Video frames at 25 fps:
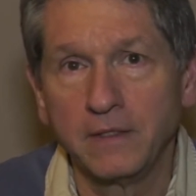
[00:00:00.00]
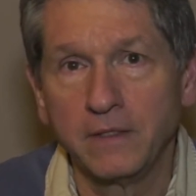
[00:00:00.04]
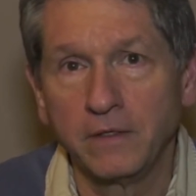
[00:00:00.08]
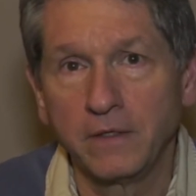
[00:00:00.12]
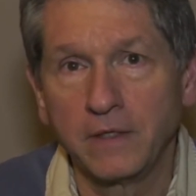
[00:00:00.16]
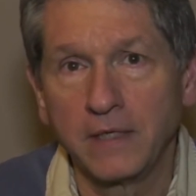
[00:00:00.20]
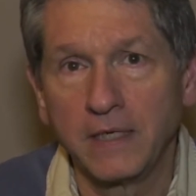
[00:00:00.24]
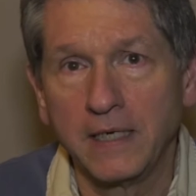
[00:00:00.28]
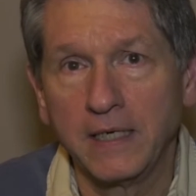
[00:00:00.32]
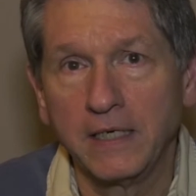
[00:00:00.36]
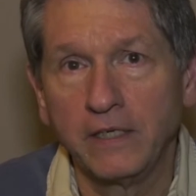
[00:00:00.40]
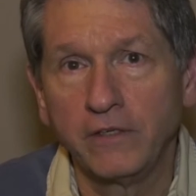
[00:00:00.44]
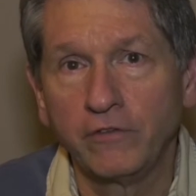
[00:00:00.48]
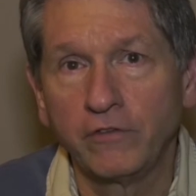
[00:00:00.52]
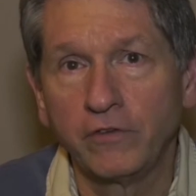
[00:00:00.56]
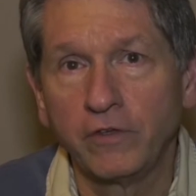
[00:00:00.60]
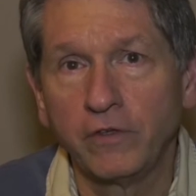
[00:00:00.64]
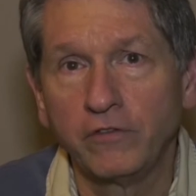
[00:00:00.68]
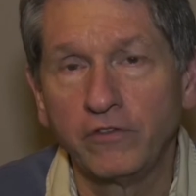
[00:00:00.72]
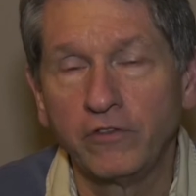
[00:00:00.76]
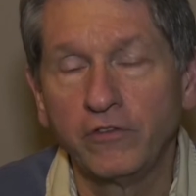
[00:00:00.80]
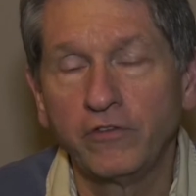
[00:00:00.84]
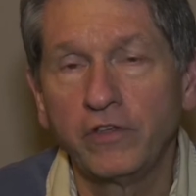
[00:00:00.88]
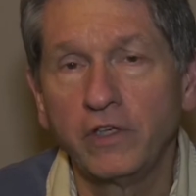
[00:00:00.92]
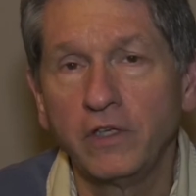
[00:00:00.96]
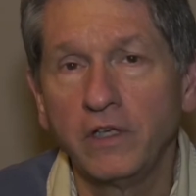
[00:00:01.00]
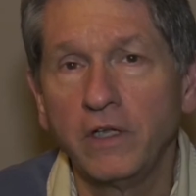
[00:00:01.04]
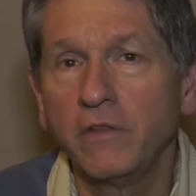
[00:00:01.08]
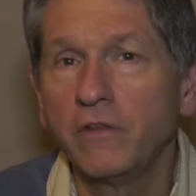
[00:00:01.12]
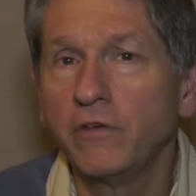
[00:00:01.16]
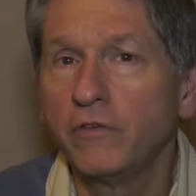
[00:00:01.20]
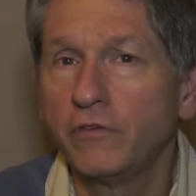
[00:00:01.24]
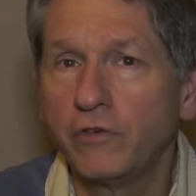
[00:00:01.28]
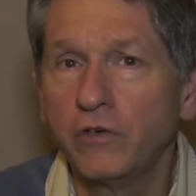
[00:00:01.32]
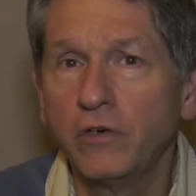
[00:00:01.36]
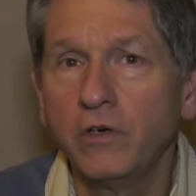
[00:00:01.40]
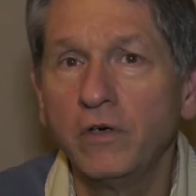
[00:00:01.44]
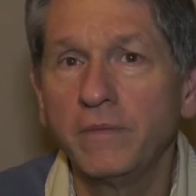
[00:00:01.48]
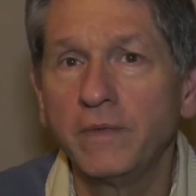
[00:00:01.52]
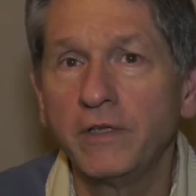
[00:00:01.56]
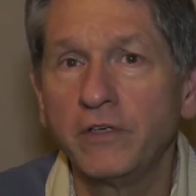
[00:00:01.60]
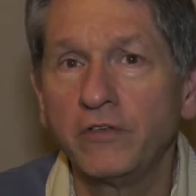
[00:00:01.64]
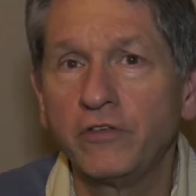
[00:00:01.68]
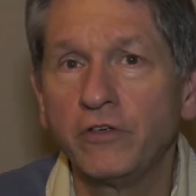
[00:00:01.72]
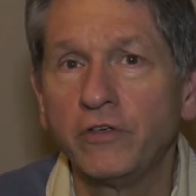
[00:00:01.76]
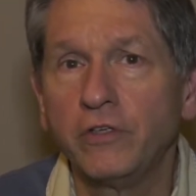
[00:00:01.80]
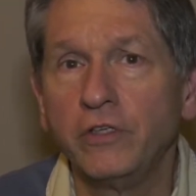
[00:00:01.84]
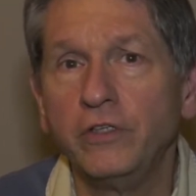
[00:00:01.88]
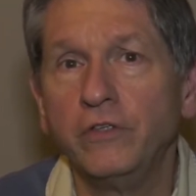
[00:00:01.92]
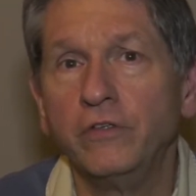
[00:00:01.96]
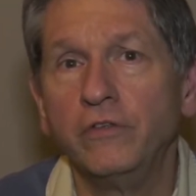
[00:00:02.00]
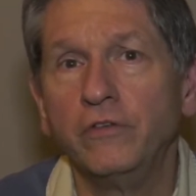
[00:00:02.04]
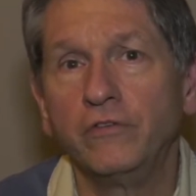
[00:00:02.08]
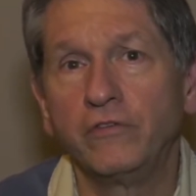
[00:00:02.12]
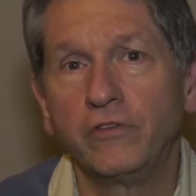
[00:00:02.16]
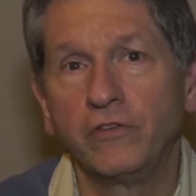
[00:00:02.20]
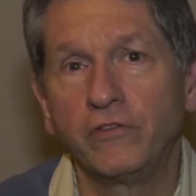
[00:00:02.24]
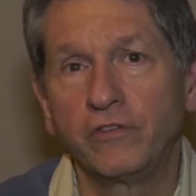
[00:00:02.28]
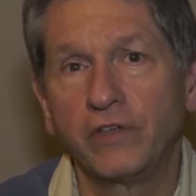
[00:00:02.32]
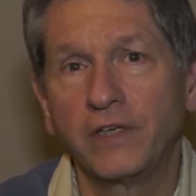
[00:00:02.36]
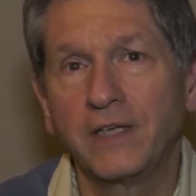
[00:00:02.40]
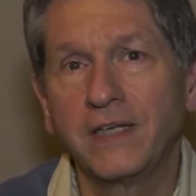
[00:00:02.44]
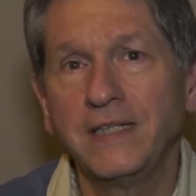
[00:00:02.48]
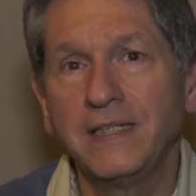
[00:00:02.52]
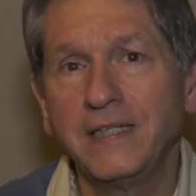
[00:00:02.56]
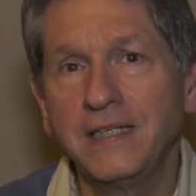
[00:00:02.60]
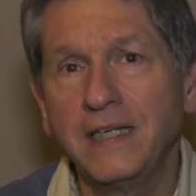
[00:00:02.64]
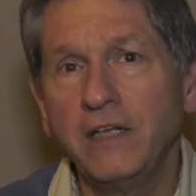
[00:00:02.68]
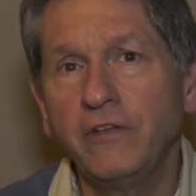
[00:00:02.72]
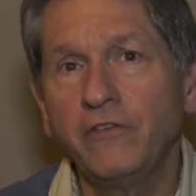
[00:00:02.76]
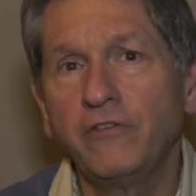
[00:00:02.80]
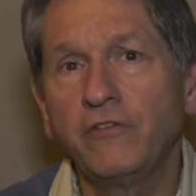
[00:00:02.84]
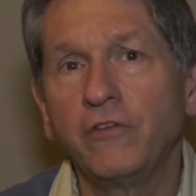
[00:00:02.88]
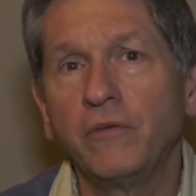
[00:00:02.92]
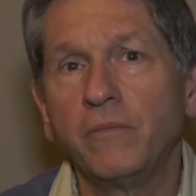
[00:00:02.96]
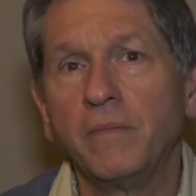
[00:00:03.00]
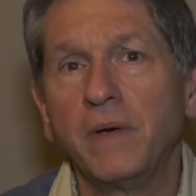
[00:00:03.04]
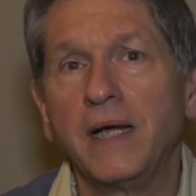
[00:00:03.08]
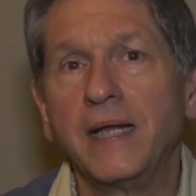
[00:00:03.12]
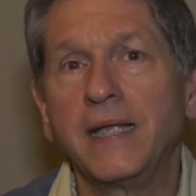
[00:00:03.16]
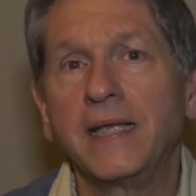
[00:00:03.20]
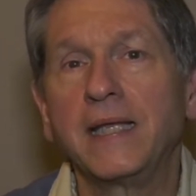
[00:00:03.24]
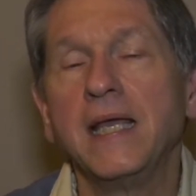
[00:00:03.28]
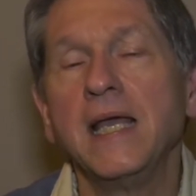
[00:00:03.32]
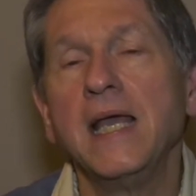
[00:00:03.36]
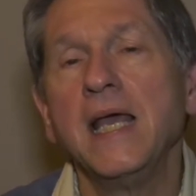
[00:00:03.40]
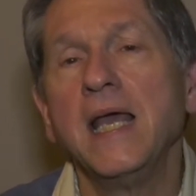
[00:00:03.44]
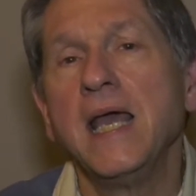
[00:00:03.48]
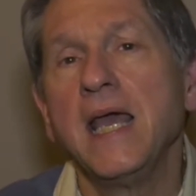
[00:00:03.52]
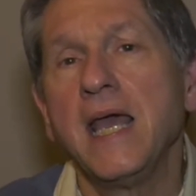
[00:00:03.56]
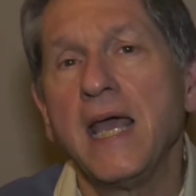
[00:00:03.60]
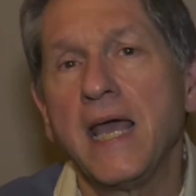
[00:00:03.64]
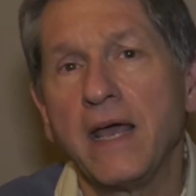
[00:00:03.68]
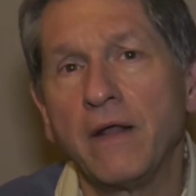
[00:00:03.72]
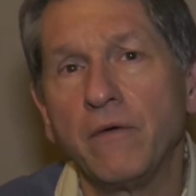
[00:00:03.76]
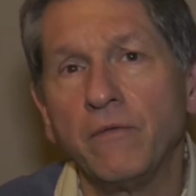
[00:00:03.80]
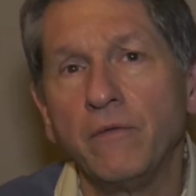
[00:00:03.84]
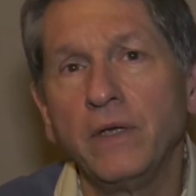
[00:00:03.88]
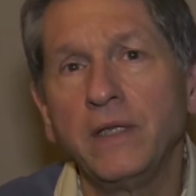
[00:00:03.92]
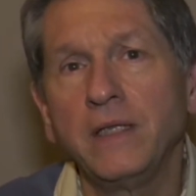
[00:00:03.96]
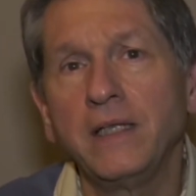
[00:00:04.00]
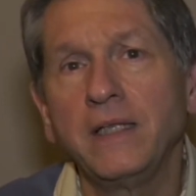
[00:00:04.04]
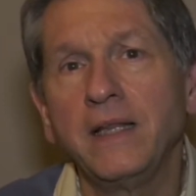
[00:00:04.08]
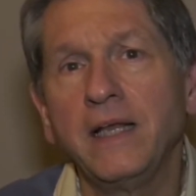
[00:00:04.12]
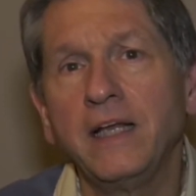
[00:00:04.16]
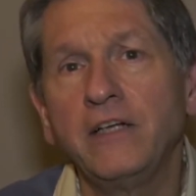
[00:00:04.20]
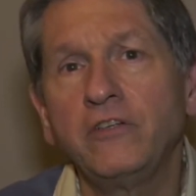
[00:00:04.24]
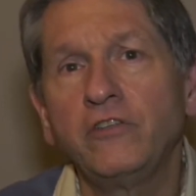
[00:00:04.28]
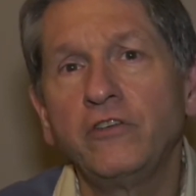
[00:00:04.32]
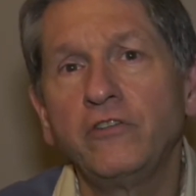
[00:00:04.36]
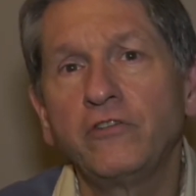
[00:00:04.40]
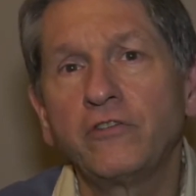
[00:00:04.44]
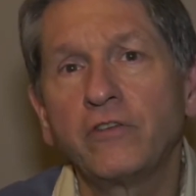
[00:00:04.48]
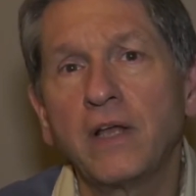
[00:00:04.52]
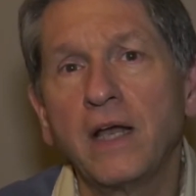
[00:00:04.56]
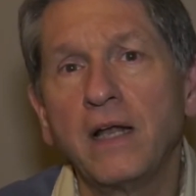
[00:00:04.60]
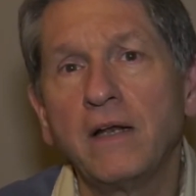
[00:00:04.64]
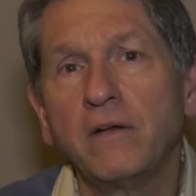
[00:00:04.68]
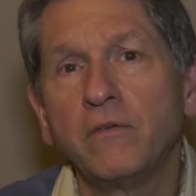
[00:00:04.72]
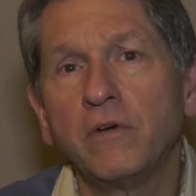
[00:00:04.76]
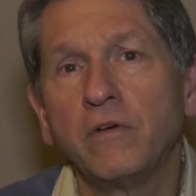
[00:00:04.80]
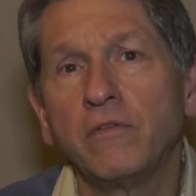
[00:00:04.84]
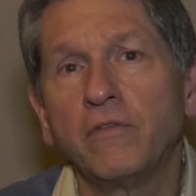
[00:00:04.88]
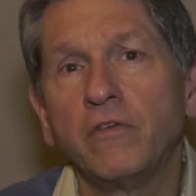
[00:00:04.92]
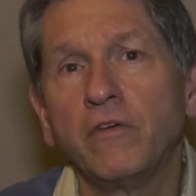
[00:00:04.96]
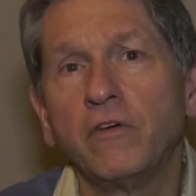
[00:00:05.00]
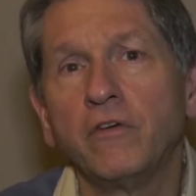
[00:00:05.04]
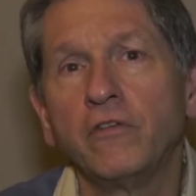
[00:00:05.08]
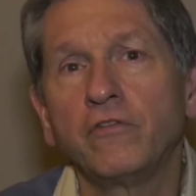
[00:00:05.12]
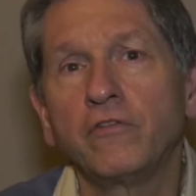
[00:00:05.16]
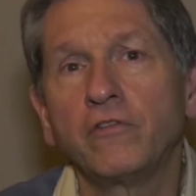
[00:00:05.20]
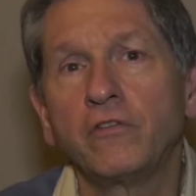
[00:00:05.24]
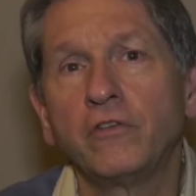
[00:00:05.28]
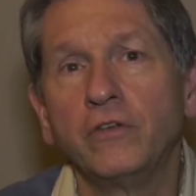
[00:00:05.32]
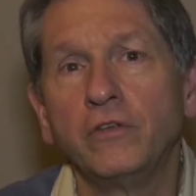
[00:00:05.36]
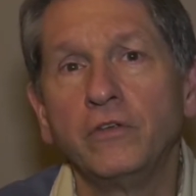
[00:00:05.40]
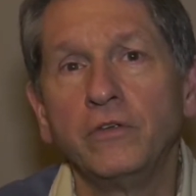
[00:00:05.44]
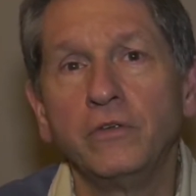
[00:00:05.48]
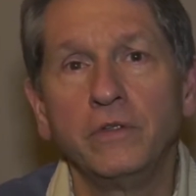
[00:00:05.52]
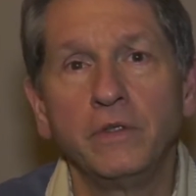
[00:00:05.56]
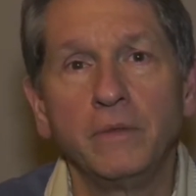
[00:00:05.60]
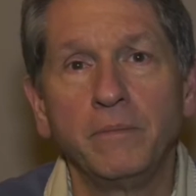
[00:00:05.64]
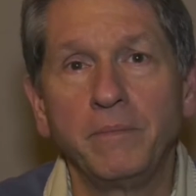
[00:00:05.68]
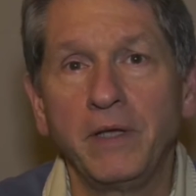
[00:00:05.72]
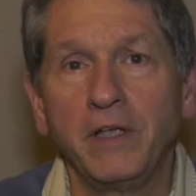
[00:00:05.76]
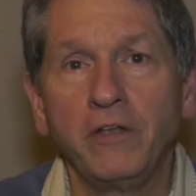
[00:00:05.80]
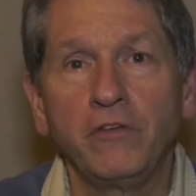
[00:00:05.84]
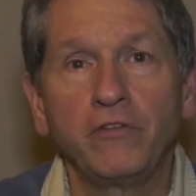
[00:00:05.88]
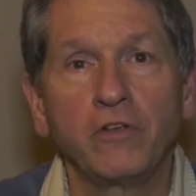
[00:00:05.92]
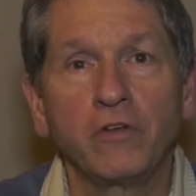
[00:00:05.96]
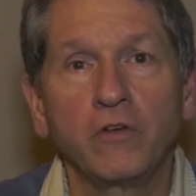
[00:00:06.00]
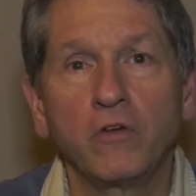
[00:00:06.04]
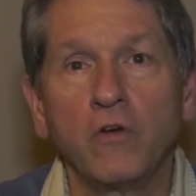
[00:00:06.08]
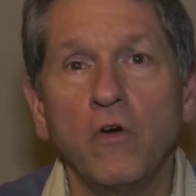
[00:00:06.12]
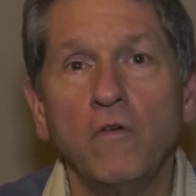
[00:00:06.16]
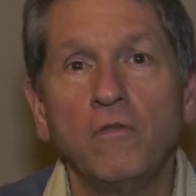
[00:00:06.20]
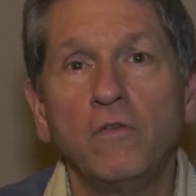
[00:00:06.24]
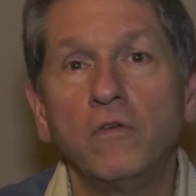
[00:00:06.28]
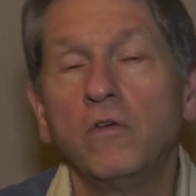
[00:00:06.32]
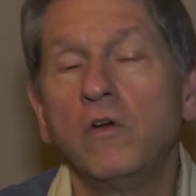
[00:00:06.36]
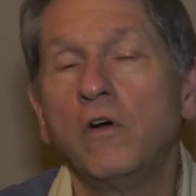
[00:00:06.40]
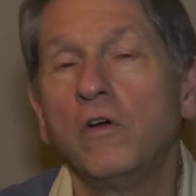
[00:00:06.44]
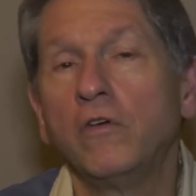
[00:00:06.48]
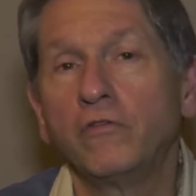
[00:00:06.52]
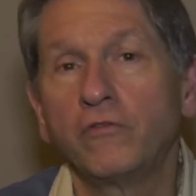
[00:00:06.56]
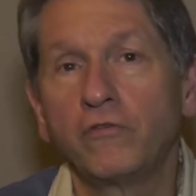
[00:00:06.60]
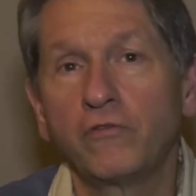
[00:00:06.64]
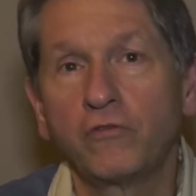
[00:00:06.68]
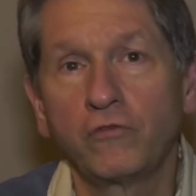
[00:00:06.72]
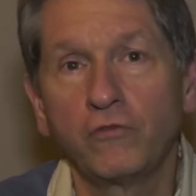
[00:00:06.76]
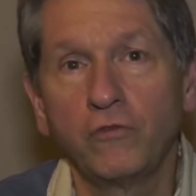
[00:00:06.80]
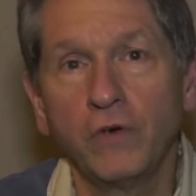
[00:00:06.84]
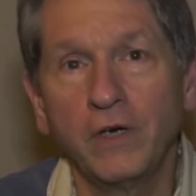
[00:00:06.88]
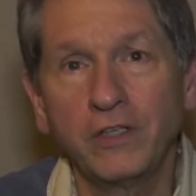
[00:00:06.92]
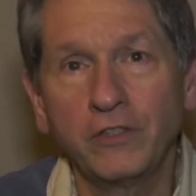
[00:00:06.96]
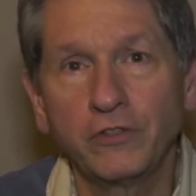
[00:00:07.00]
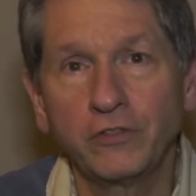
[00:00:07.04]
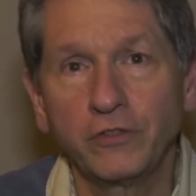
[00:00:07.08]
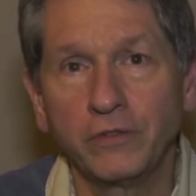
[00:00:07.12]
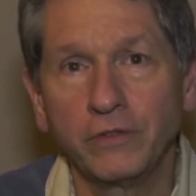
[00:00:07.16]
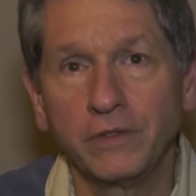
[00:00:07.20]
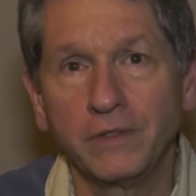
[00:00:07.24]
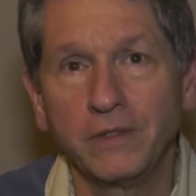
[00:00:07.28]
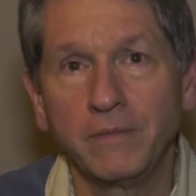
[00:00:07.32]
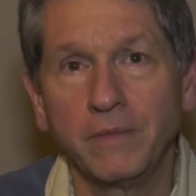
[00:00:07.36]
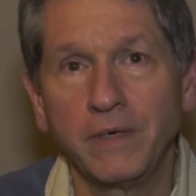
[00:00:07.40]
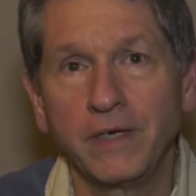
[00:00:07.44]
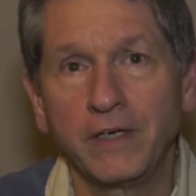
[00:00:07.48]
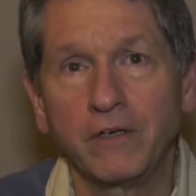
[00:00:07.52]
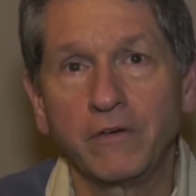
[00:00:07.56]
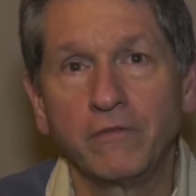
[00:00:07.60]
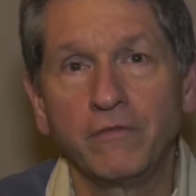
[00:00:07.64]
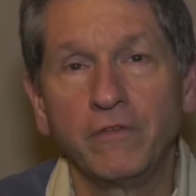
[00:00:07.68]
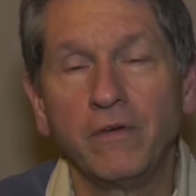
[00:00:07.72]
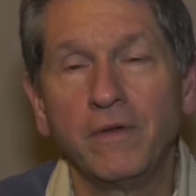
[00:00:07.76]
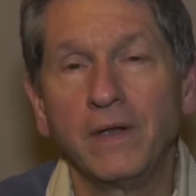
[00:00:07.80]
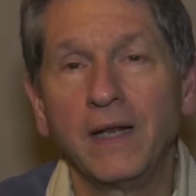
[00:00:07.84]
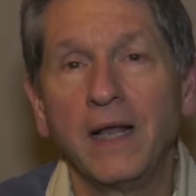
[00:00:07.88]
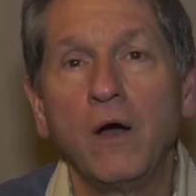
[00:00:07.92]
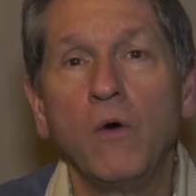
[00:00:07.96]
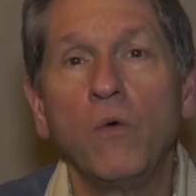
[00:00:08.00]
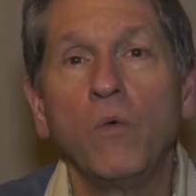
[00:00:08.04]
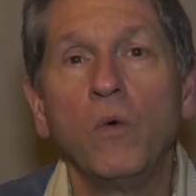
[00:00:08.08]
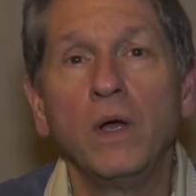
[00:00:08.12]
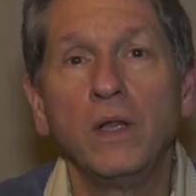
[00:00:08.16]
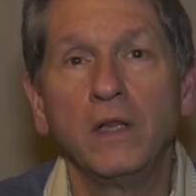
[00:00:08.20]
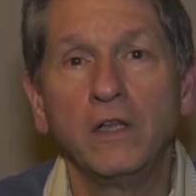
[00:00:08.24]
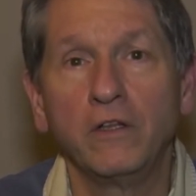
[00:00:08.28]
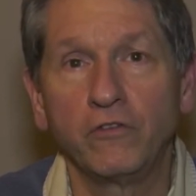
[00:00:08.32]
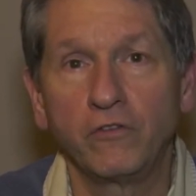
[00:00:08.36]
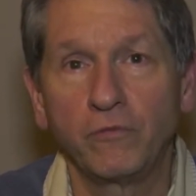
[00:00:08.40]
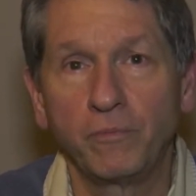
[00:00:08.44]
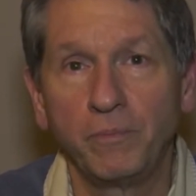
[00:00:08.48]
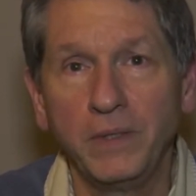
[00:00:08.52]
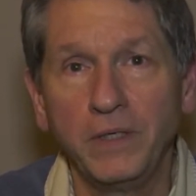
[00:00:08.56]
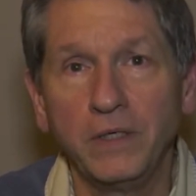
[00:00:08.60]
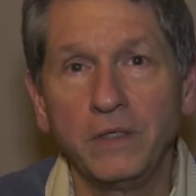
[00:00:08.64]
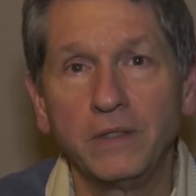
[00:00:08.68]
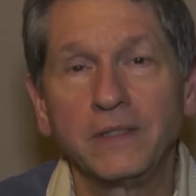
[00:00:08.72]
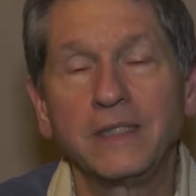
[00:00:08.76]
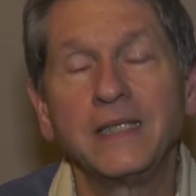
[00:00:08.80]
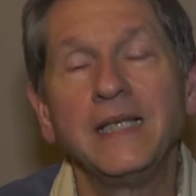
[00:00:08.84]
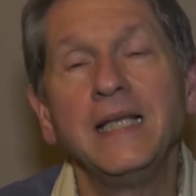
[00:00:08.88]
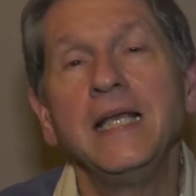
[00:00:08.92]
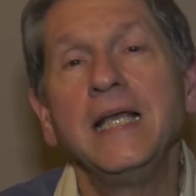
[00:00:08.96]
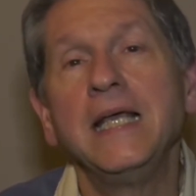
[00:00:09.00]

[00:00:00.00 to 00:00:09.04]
Okay, so just another term that you'll use. It's a condenser mic, and really that just kind of refers to the basic overall structure of the microphone, how well it's built.